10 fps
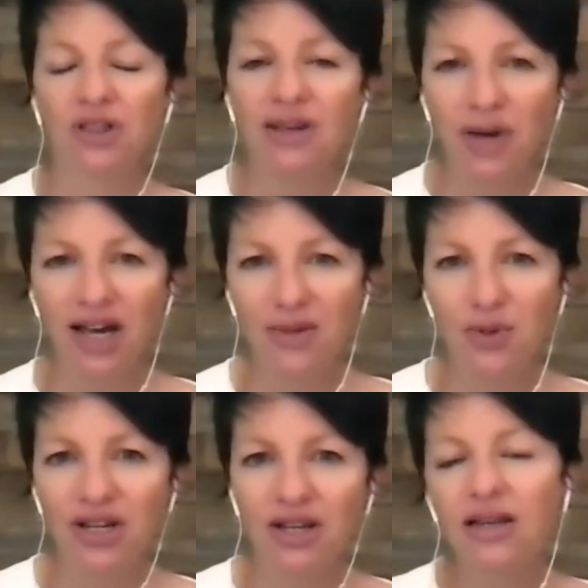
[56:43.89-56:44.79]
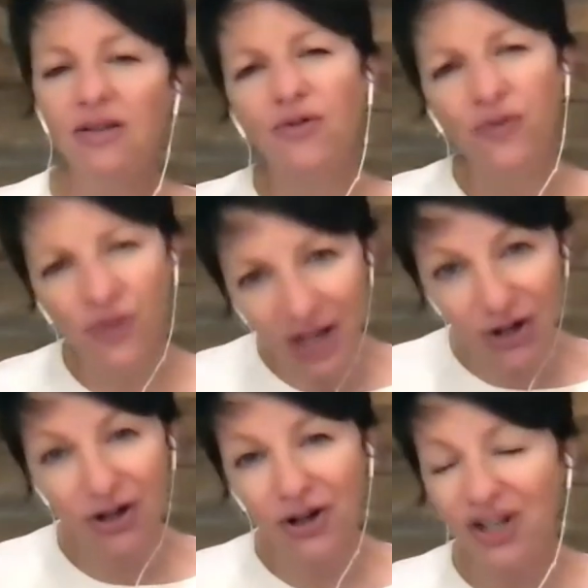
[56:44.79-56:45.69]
In my opinion, fear